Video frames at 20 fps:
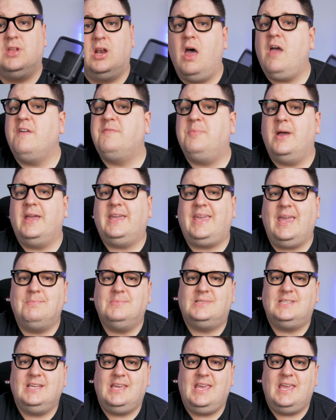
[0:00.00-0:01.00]
The Live Mic
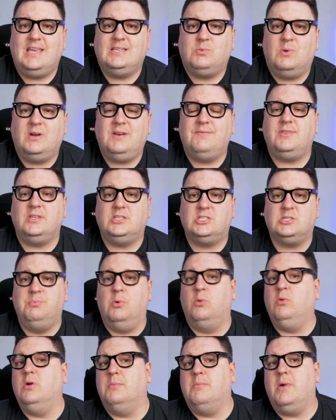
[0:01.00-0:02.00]
M C is one of the
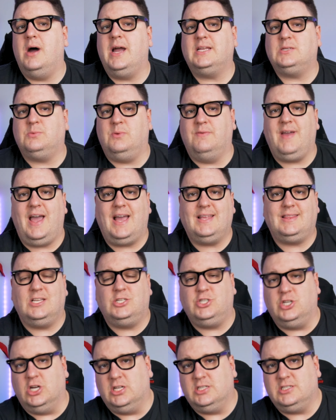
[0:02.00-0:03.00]
smaller mics we've had
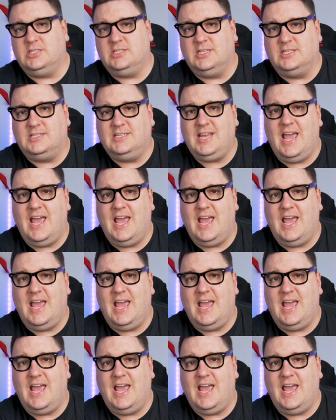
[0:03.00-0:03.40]
the chance to